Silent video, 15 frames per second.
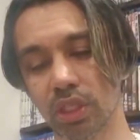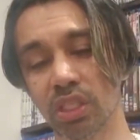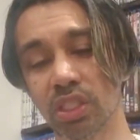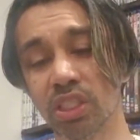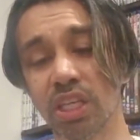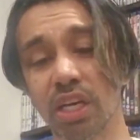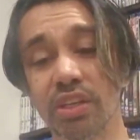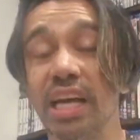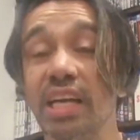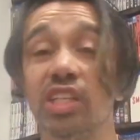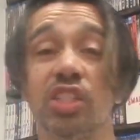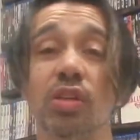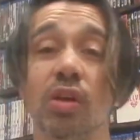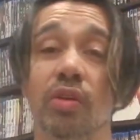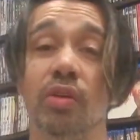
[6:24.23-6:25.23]
So yeah,
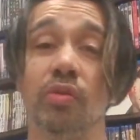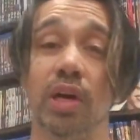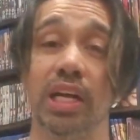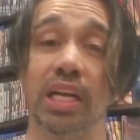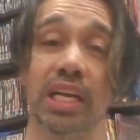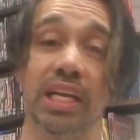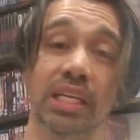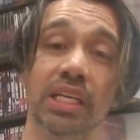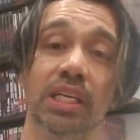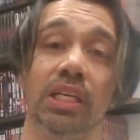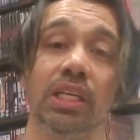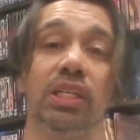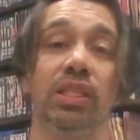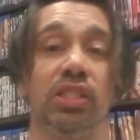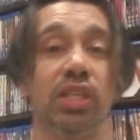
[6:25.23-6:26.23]
Sky Riley.
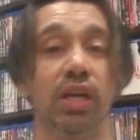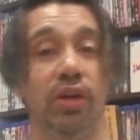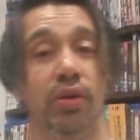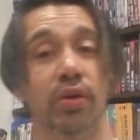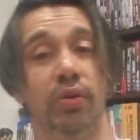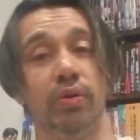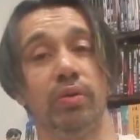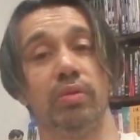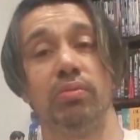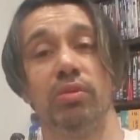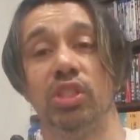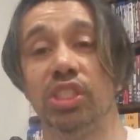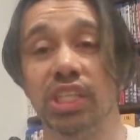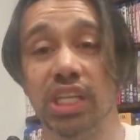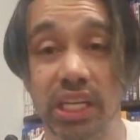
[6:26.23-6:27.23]
So
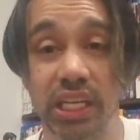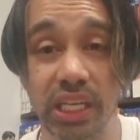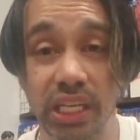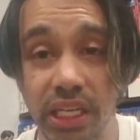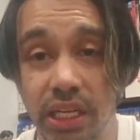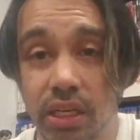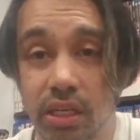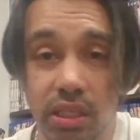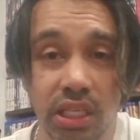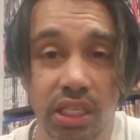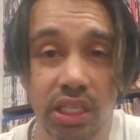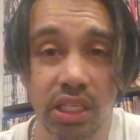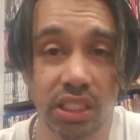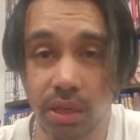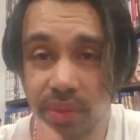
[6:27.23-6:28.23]
she
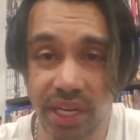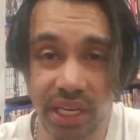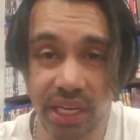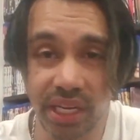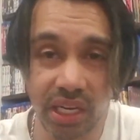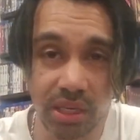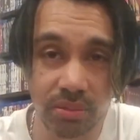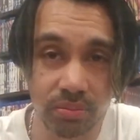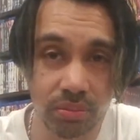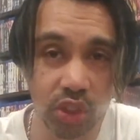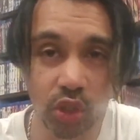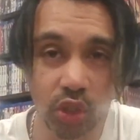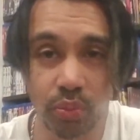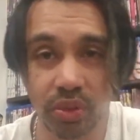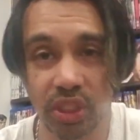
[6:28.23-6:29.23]
is a mega
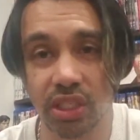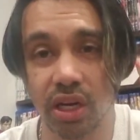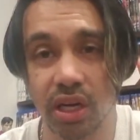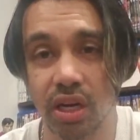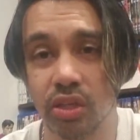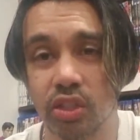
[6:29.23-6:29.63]
superstar.